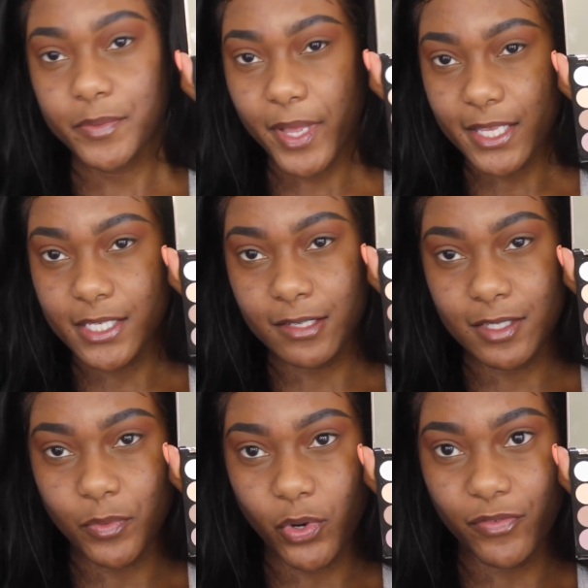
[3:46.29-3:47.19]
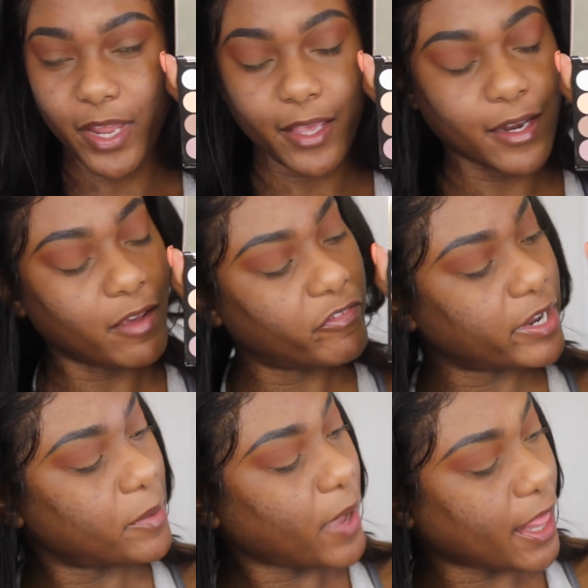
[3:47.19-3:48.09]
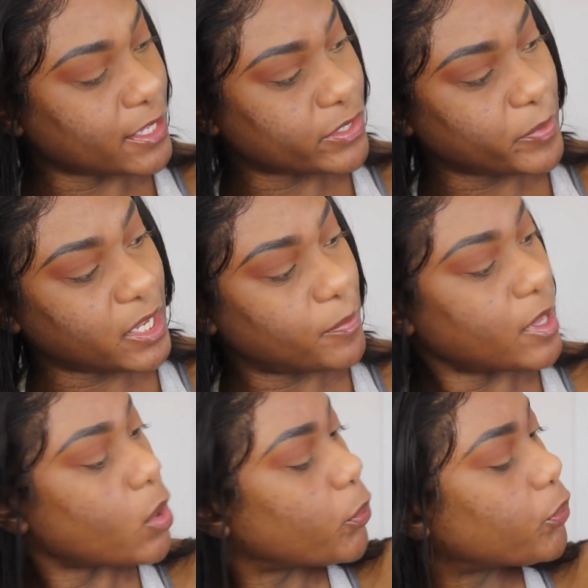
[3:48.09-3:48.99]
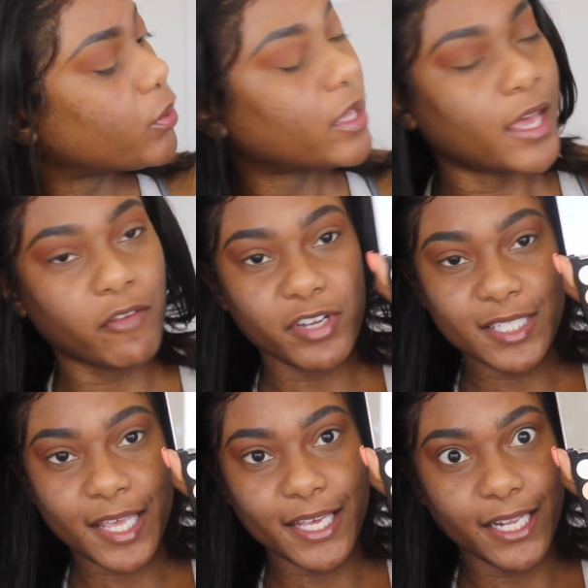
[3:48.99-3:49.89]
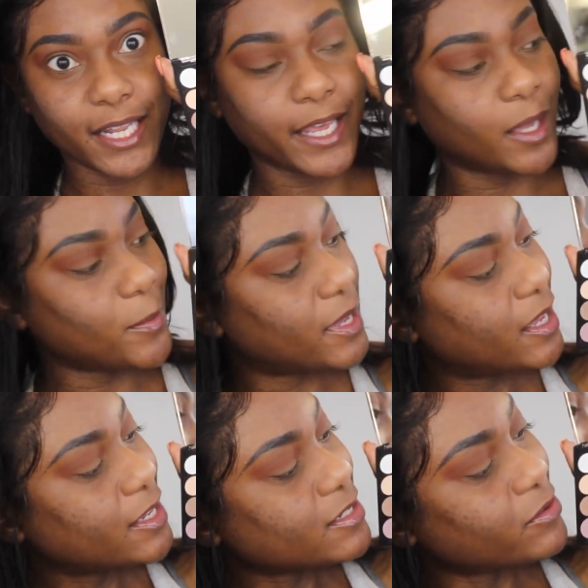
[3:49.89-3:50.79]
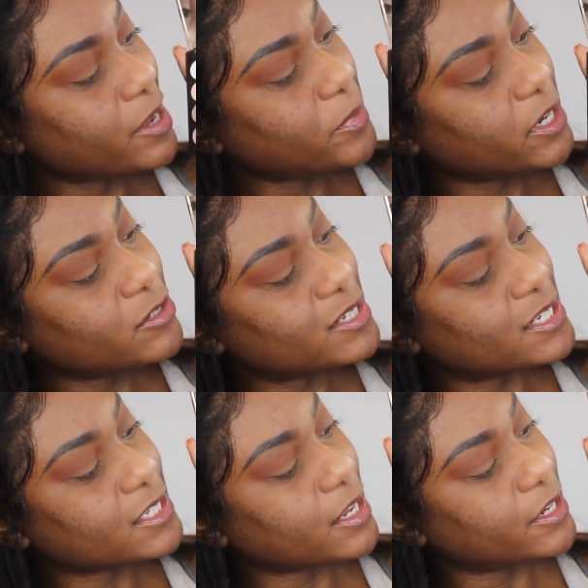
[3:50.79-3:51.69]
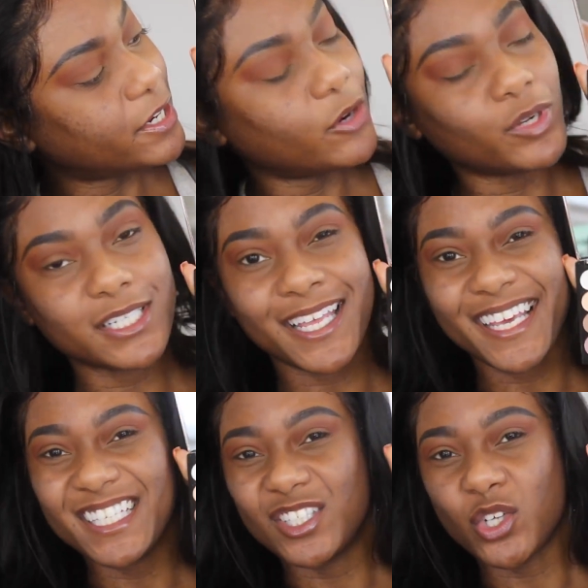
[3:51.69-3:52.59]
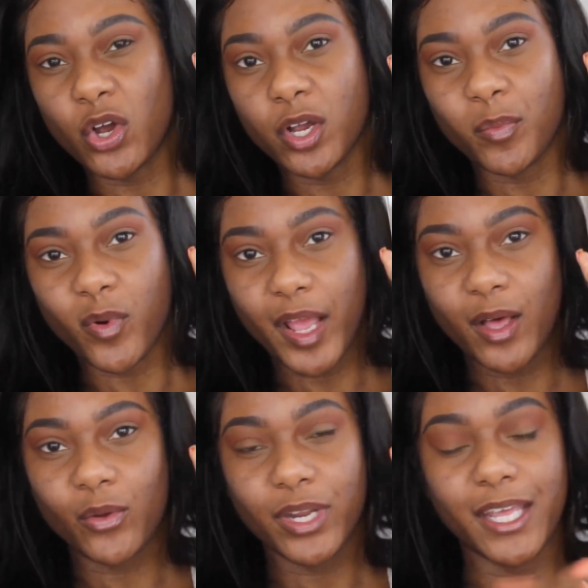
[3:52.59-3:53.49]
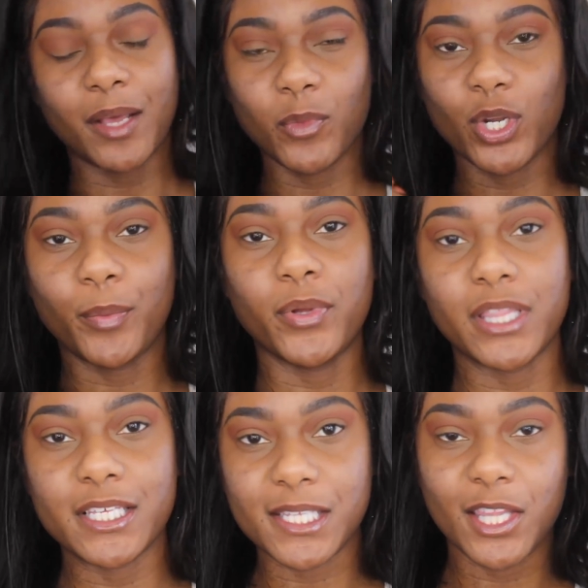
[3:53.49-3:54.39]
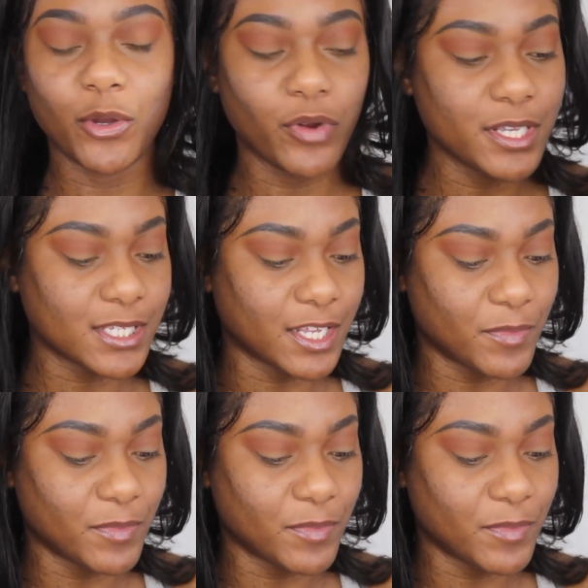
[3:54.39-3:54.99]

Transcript: This palette seems more of like an everyday palette, so I'm gonna keep it everyday glam. So now I'm going to use this color here, which is like a dark brown, and I'm going to put this in the crease to